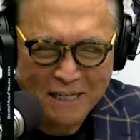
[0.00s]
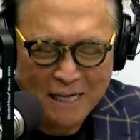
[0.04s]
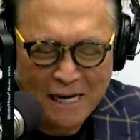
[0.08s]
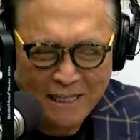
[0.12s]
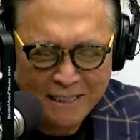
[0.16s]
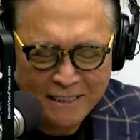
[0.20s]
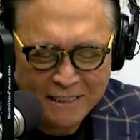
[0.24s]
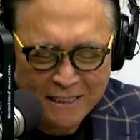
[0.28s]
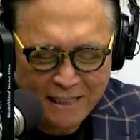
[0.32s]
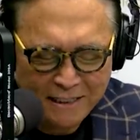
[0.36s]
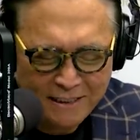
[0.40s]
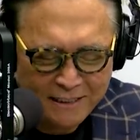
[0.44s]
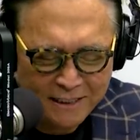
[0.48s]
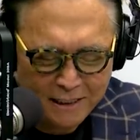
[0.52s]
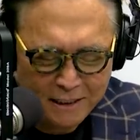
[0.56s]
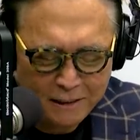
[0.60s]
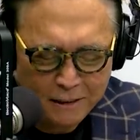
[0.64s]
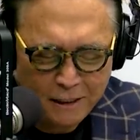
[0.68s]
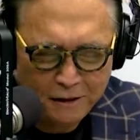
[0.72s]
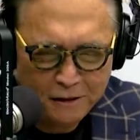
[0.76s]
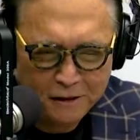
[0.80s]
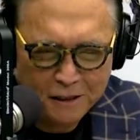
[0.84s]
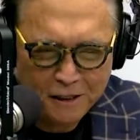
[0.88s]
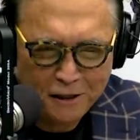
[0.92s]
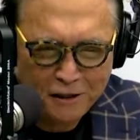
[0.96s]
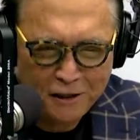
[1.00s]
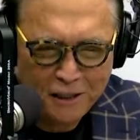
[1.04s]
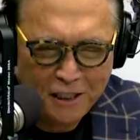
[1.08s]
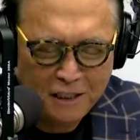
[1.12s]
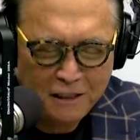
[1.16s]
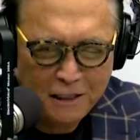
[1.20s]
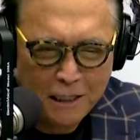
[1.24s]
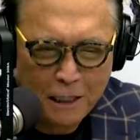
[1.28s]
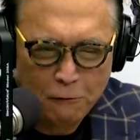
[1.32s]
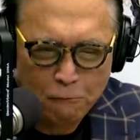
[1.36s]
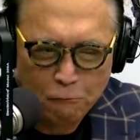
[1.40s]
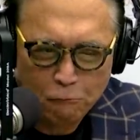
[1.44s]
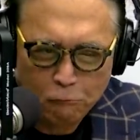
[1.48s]
I'll tell you, the
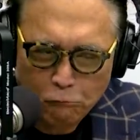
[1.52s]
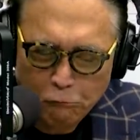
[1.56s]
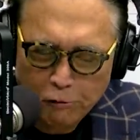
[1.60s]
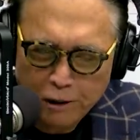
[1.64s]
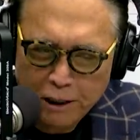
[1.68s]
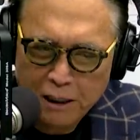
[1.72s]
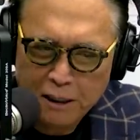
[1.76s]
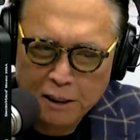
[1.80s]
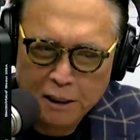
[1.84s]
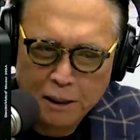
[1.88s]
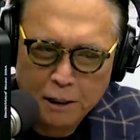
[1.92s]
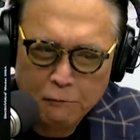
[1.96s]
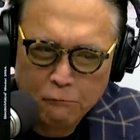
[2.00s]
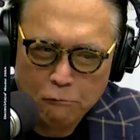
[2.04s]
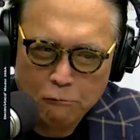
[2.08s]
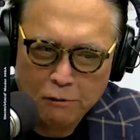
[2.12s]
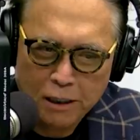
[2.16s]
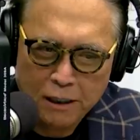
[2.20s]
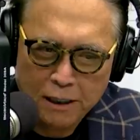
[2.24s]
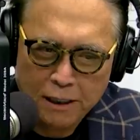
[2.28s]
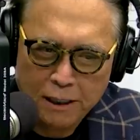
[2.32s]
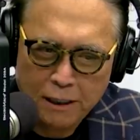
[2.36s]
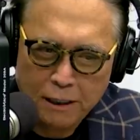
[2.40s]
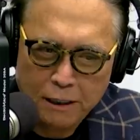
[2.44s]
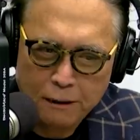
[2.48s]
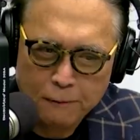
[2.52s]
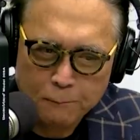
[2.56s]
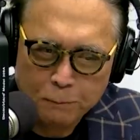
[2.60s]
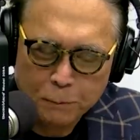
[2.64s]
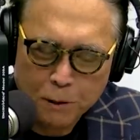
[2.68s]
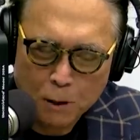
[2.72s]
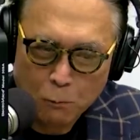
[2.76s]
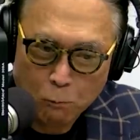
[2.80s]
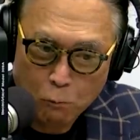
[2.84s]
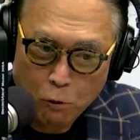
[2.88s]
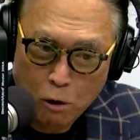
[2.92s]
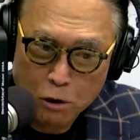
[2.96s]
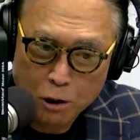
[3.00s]
thing that really, really
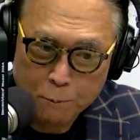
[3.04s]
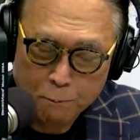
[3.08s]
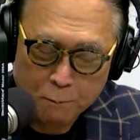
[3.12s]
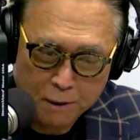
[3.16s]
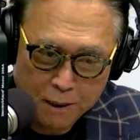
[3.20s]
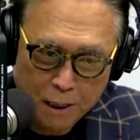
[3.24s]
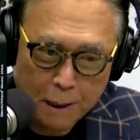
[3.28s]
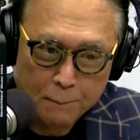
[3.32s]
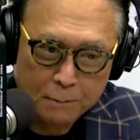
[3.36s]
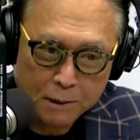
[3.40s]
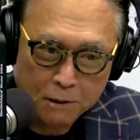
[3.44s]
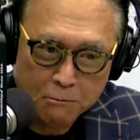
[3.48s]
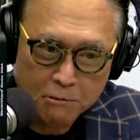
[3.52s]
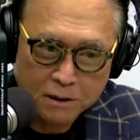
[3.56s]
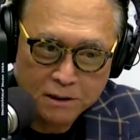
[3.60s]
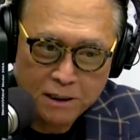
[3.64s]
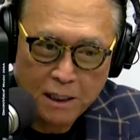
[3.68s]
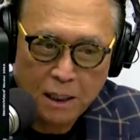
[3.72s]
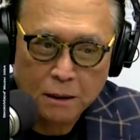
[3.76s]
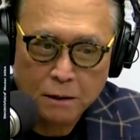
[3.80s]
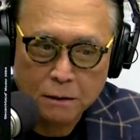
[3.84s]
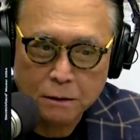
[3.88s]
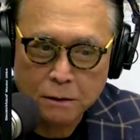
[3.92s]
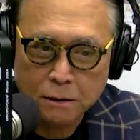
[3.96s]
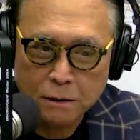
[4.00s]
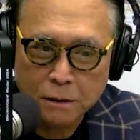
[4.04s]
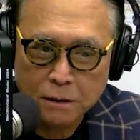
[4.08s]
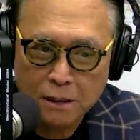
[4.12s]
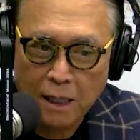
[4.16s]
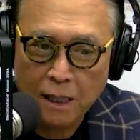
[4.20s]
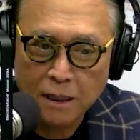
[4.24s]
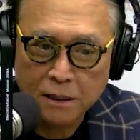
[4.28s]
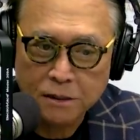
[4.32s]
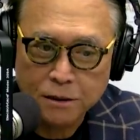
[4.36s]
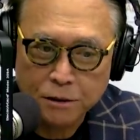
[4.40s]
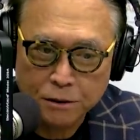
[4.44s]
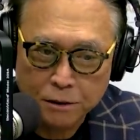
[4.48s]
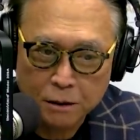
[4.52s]
woke me up, and it was
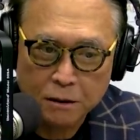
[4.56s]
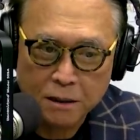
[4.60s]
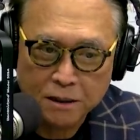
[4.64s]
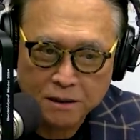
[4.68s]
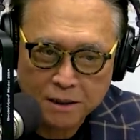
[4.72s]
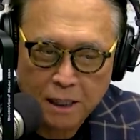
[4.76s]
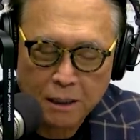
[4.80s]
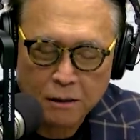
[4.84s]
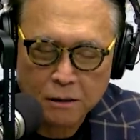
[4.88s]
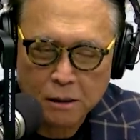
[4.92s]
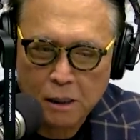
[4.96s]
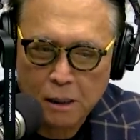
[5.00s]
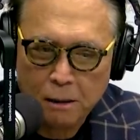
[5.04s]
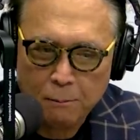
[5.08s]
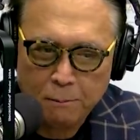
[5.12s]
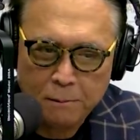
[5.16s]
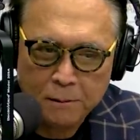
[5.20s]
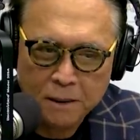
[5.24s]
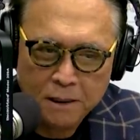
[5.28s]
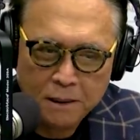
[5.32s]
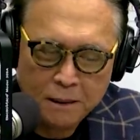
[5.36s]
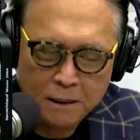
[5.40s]
thanks to you, because I call